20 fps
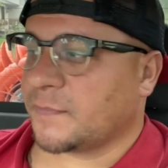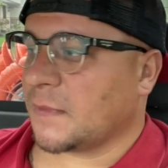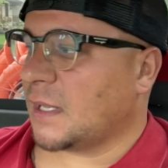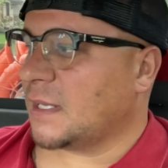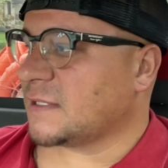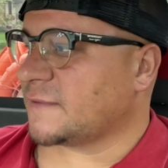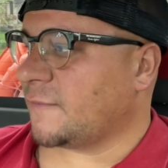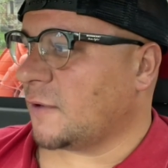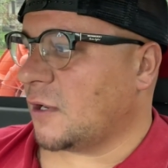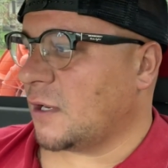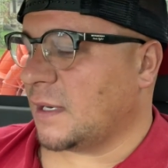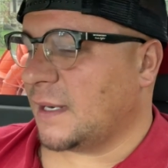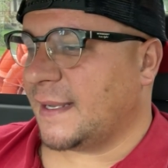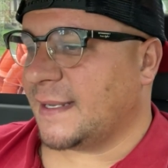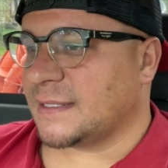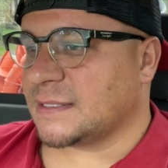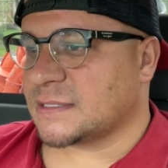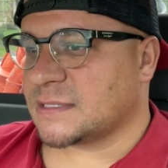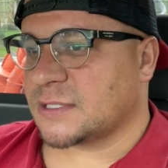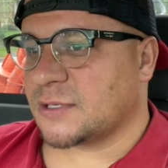as far
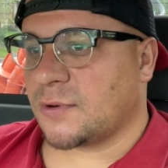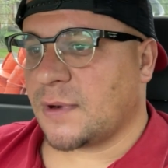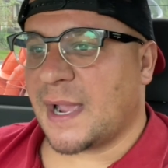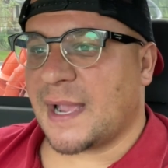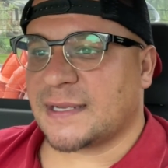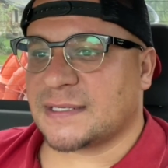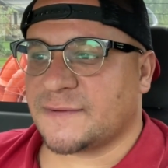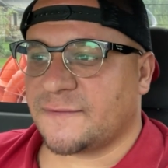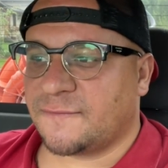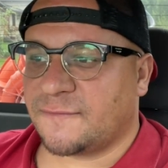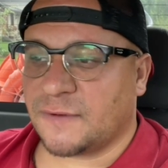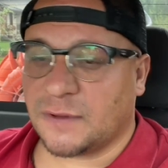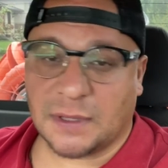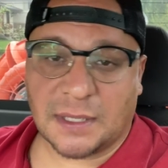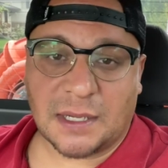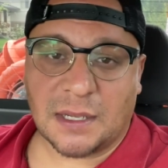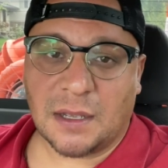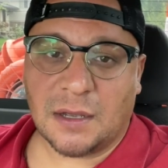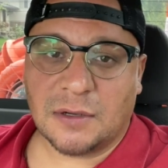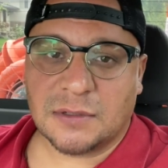as cracks
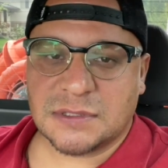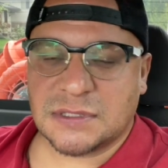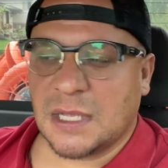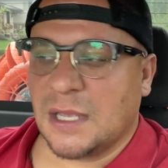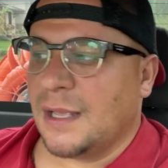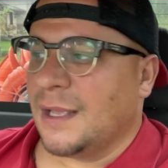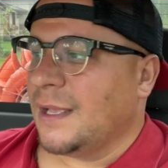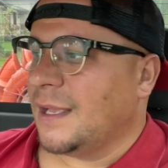filling goes